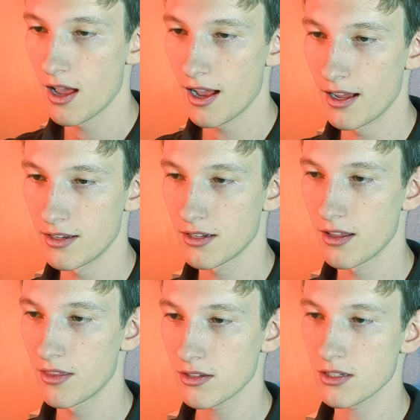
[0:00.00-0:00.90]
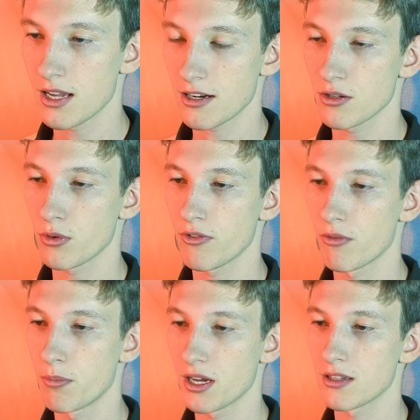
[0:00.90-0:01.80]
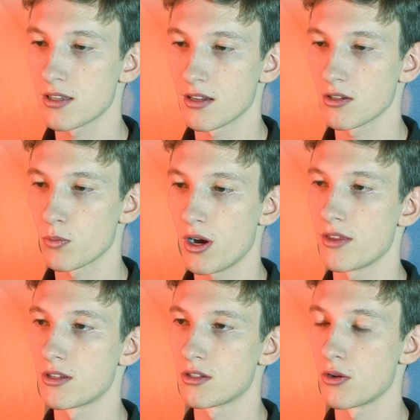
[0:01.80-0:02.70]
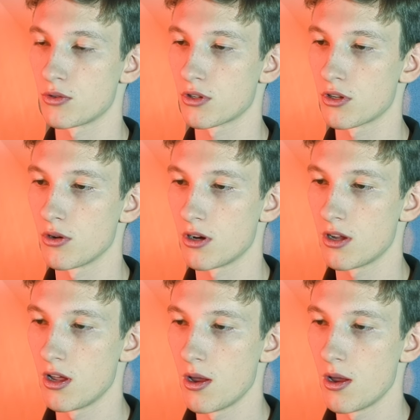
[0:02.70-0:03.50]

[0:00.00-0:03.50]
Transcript: And this is actually one of the biggest things why this is so secure.